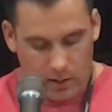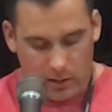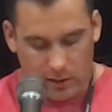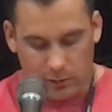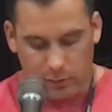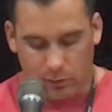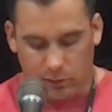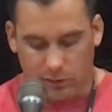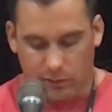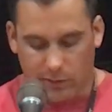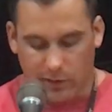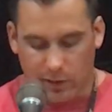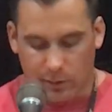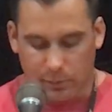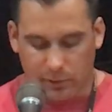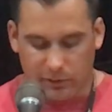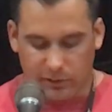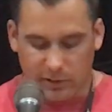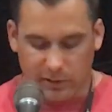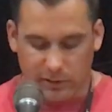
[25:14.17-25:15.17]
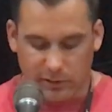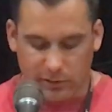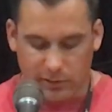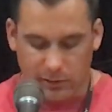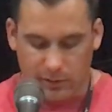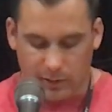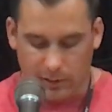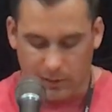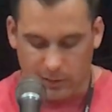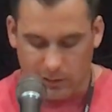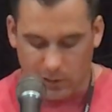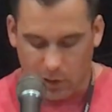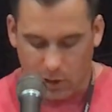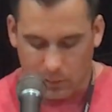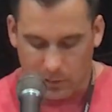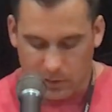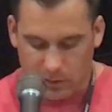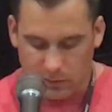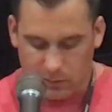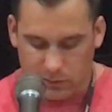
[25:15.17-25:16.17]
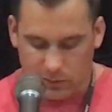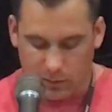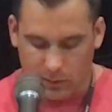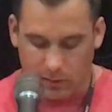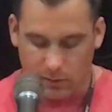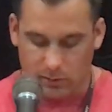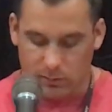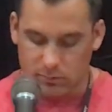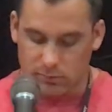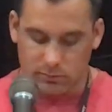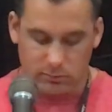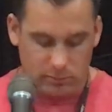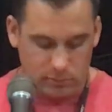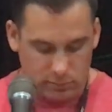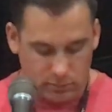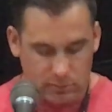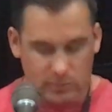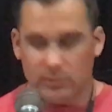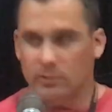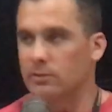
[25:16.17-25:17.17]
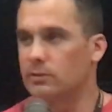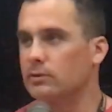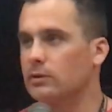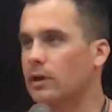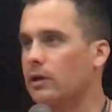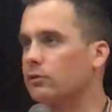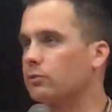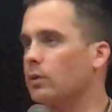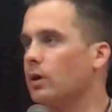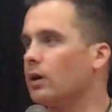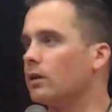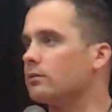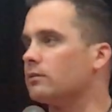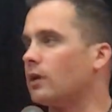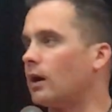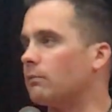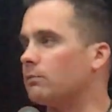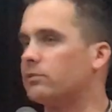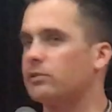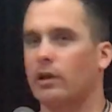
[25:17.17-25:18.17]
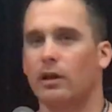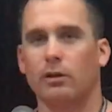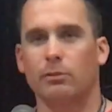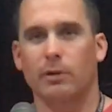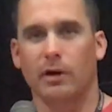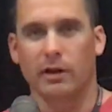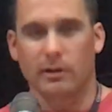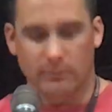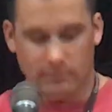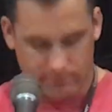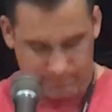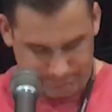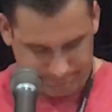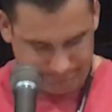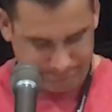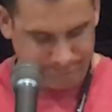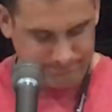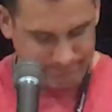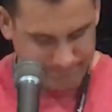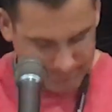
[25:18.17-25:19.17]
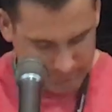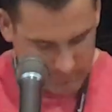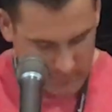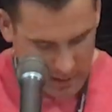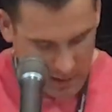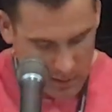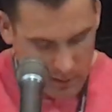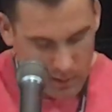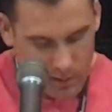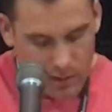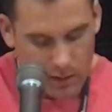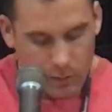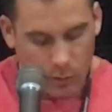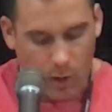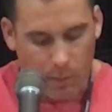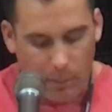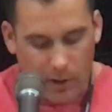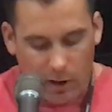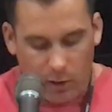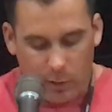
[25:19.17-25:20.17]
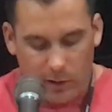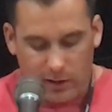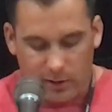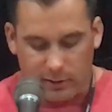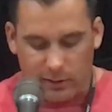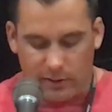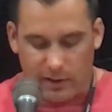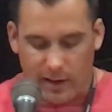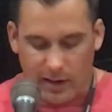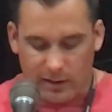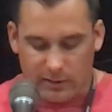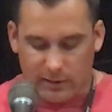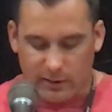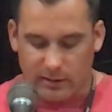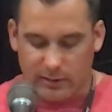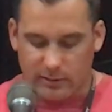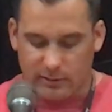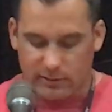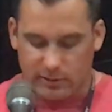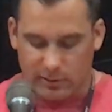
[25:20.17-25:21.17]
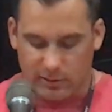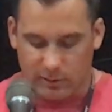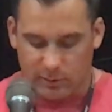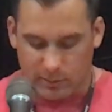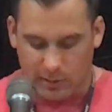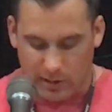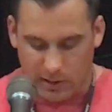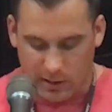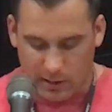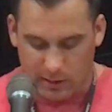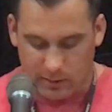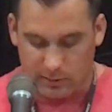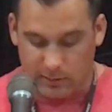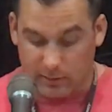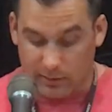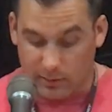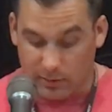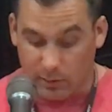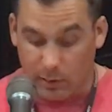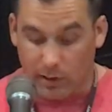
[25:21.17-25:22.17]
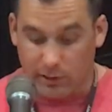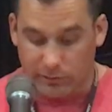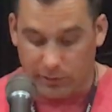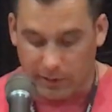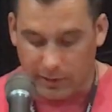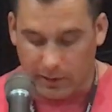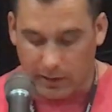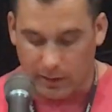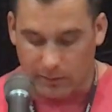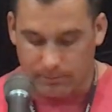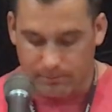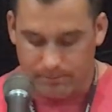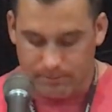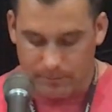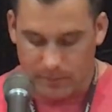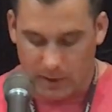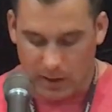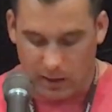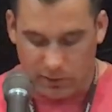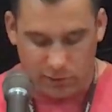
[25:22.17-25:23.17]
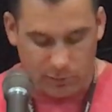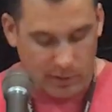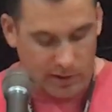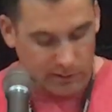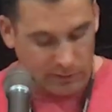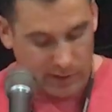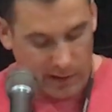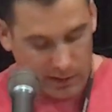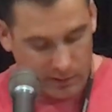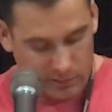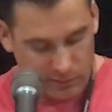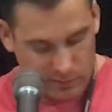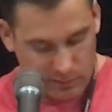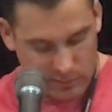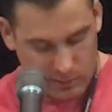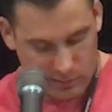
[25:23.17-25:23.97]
This was a very prestigious unit in the Army, so guess what? Time to celebrate. What better way to do that than to go out drinking? As you may have guessed,